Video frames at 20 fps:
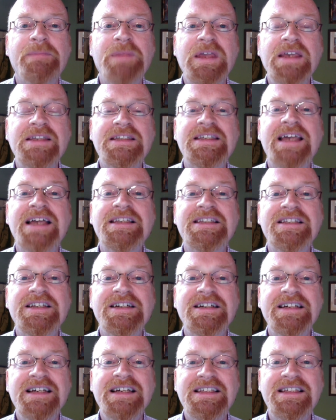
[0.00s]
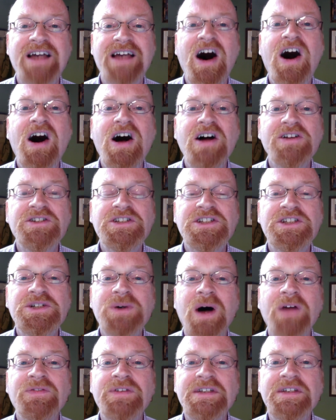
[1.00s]
He says that it's hard
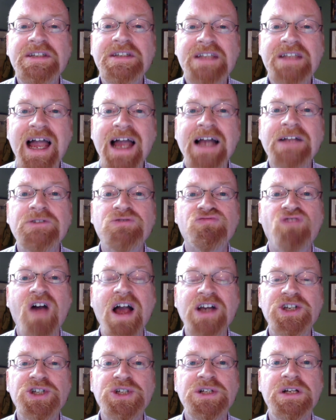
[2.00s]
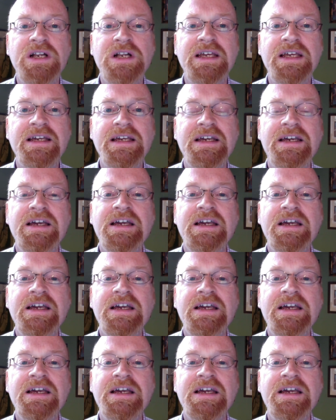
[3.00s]
to understand rationally